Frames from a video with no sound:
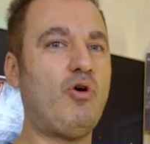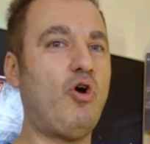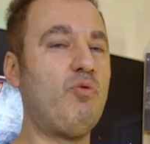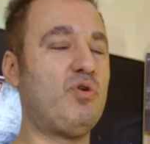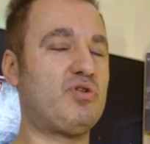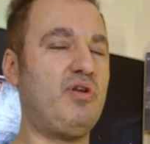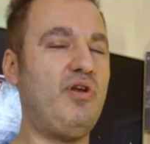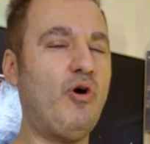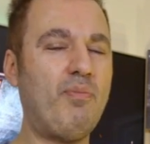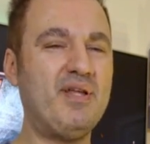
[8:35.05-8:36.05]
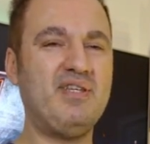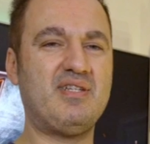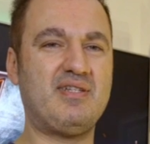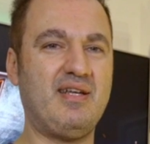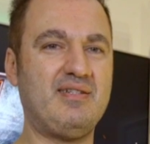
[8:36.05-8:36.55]
almost nobody
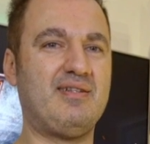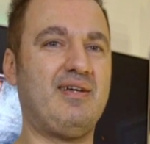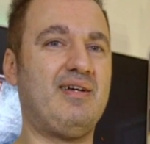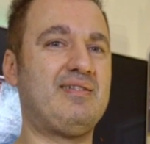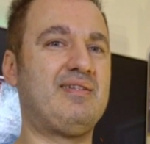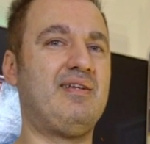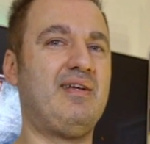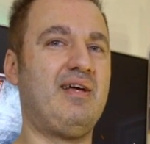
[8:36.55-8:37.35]
sends us